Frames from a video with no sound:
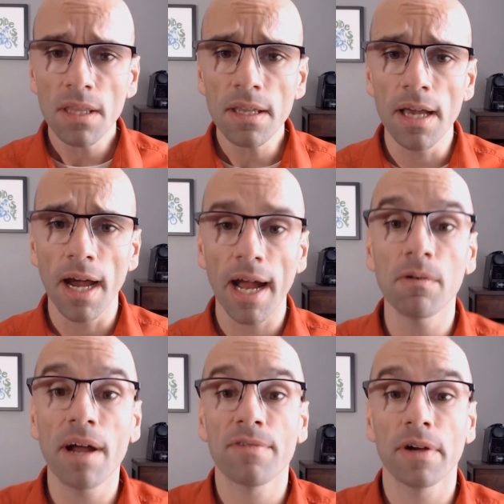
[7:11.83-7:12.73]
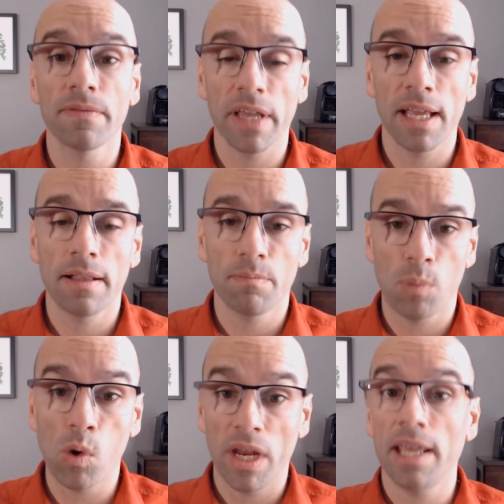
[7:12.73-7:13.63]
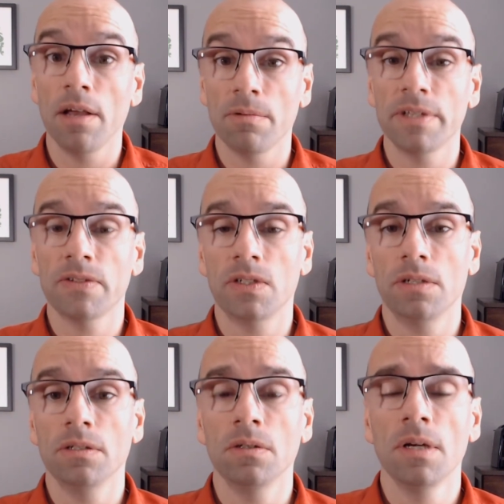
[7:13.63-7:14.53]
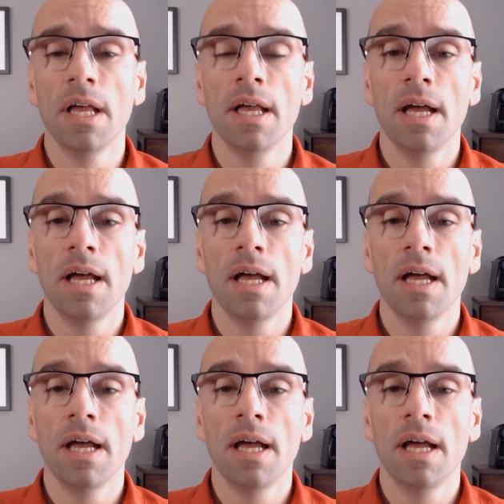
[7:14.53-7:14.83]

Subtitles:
However, if the point here was to